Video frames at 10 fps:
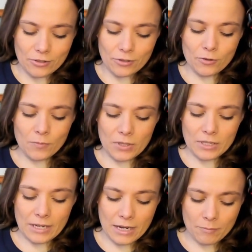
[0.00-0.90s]
Show me the
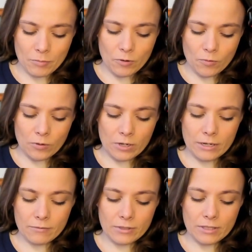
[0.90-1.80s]
Capricorn
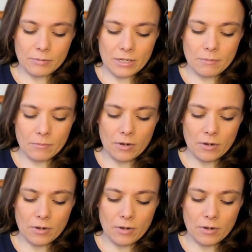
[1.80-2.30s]
here for September.